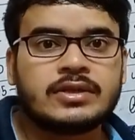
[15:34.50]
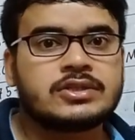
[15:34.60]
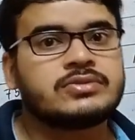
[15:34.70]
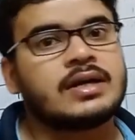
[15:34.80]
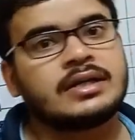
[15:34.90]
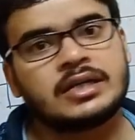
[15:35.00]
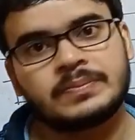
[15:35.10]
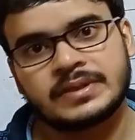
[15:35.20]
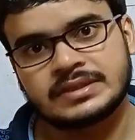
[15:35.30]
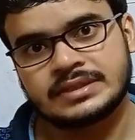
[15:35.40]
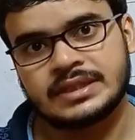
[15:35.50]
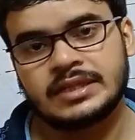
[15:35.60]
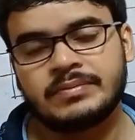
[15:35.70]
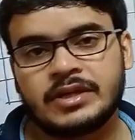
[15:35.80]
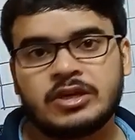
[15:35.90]
equals to 100%,
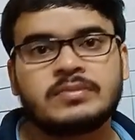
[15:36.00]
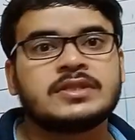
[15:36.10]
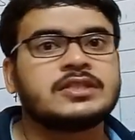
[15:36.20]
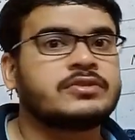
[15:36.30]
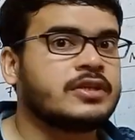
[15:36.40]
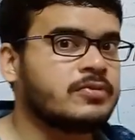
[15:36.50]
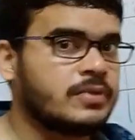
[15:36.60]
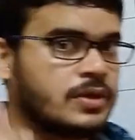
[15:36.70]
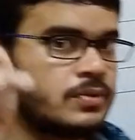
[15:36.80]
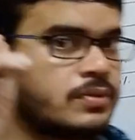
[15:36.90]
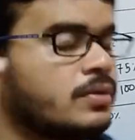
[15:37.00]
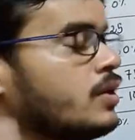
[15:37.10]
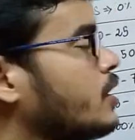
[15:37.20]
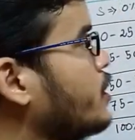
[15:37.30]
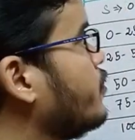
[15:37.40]
it may not be saturated. You
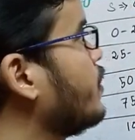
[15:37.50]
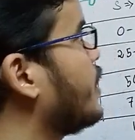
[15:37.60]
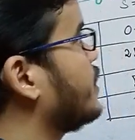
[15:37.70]
will